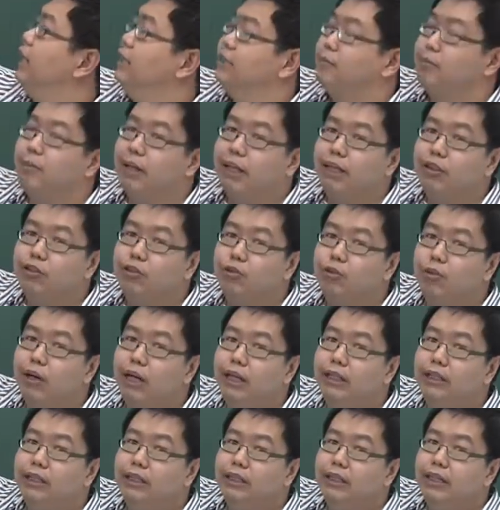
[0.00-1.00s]
x minus
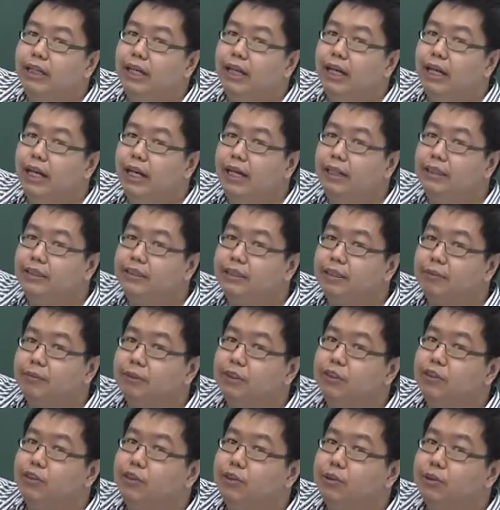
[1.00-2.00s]
1 and
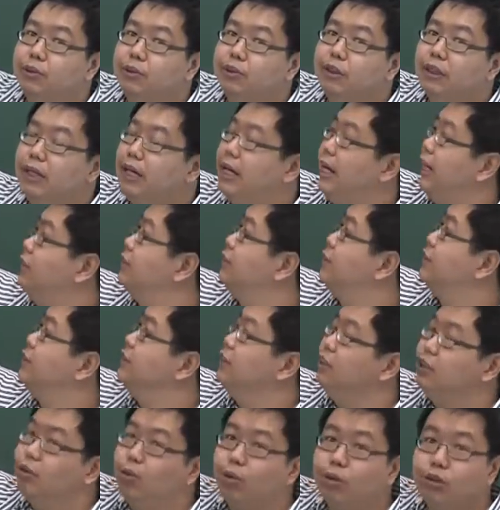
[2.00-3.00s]
substitute x
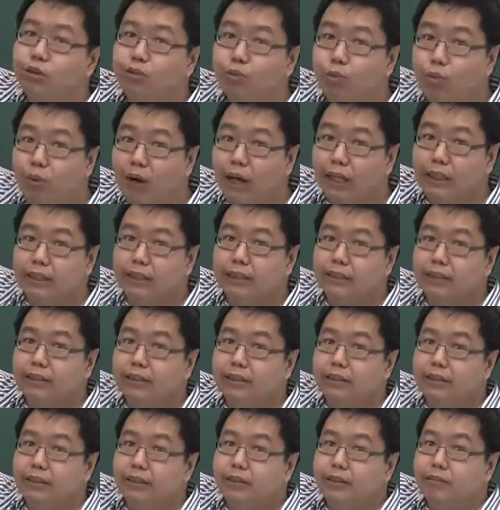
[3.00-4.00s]
equals 1.
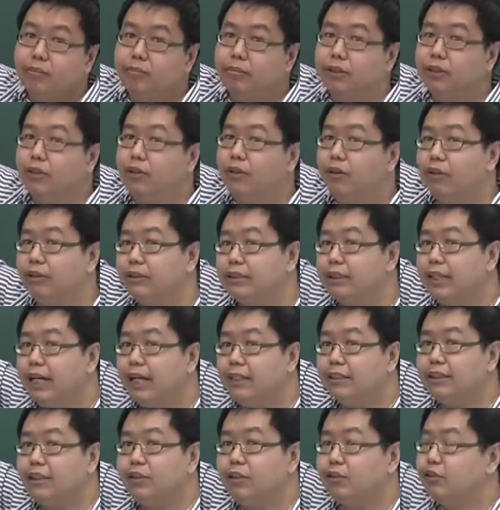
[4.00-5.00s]
Because
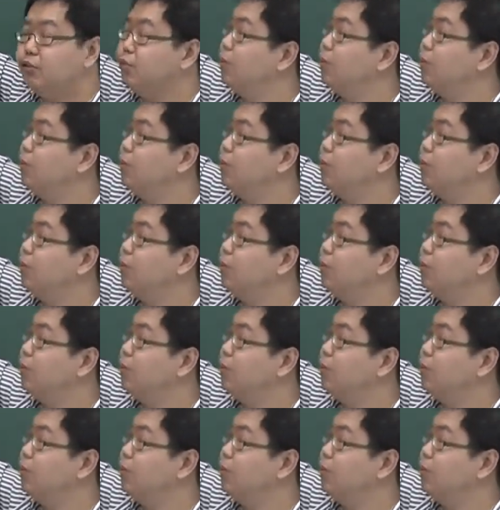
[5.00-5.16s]
x equals